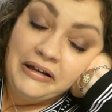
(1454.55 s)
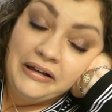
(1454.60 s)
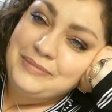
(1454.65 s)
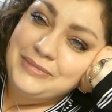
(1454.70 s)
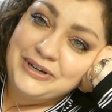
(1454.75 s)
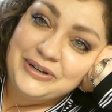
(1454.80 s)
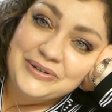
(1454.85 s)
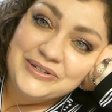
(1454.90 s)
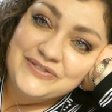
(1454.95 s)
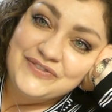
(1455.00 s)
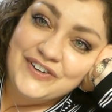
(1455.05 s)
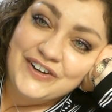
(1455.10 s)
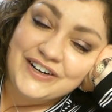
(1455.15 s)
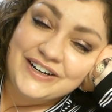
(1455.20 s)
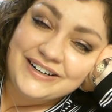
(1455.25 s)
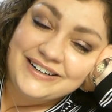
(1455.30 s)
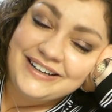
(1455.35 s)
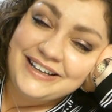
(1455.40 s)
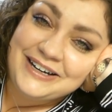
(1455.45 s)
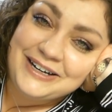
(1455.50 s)
But it was
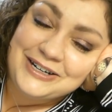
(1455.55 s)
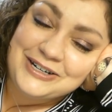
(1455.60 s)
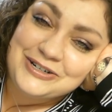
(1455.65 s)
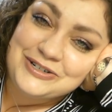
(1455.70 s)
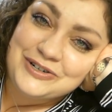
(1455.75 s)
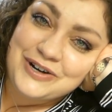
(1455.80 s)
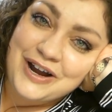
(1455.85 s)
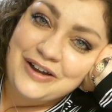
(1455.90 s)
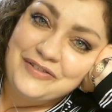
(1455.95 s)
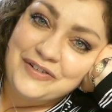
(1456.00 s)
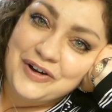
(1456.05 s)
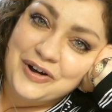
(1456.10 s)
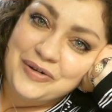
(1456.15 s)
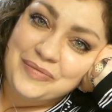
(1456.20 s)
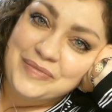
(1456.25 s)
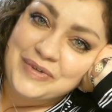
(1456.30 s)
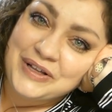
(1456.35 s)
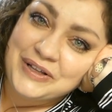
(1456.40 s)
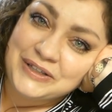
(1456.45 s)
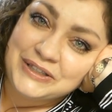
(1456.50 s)
fun getting to drive
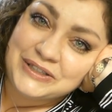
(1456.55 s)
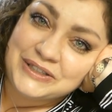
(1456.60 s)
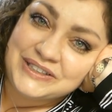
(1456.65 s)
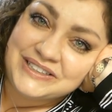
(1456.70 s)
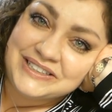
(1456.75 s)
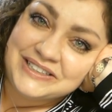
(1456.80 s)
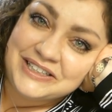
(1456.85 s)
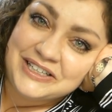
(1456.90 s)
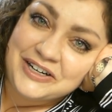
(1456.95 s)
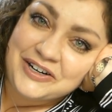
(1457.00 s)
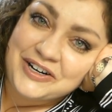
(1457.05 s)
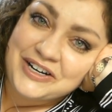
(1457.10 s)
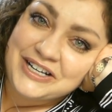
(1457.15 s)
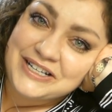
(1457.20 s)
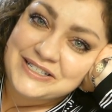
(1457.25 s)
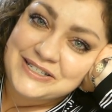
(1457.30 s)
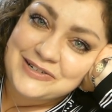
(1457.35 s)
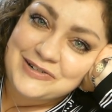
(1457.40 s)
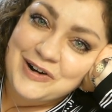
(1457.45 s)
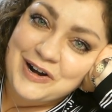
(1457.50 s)
home a little
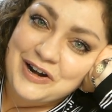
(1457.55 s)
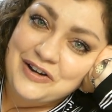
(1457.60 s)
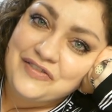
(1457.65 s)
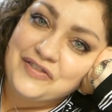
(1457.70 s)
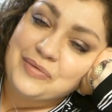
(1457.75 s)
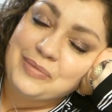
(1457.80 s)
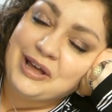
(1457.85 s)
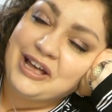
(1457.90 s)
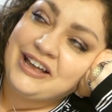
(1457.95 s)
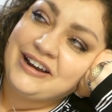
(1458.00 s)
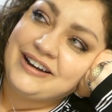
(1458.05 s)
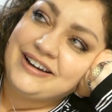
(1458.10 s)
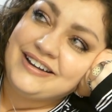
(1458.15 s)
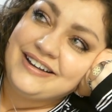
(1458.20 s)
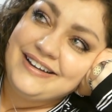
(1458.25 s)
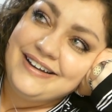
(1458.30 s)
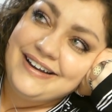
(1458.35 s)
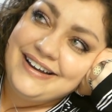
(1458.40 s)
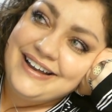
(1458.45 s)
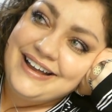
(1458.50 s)
delirious and ready for bed
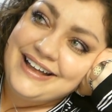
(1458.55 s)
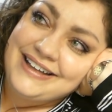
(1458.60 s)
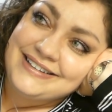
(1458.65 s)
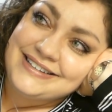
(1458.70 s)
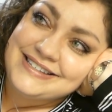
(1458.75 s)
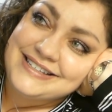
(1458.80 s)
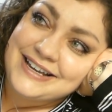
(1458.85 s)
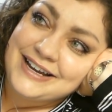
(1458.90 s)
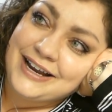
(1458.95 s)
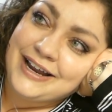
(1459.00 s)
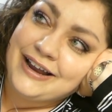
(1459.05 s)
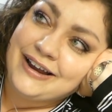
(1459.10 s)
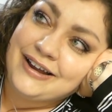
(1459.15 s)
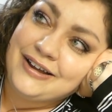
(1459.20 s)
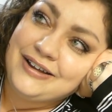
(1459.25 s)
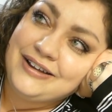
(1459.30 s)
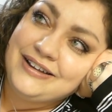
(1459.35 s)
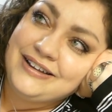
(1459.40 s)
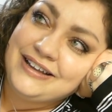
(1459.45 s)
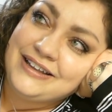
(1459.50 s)
and singing
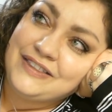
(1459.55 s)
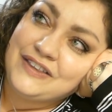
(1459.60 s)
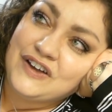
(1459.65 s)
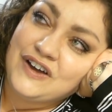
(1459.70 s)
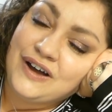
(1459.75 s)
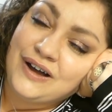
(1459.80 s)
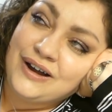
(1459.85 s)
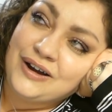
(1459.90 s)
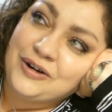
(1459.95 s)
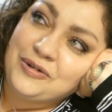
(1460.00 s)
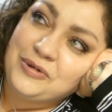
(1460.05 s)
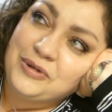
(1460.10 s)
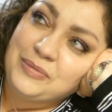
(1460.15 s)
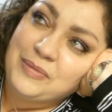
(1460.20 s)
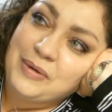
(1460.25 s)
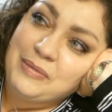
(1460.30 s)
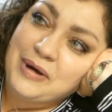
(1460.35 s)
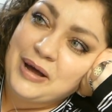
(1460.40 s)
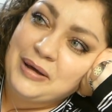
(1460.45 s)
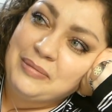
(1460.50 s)
in the car with
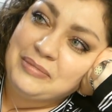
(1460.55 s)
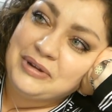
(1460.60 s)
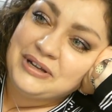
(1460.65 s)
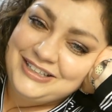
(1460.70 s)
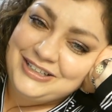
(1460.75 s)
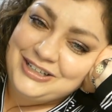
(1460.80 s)
my mom.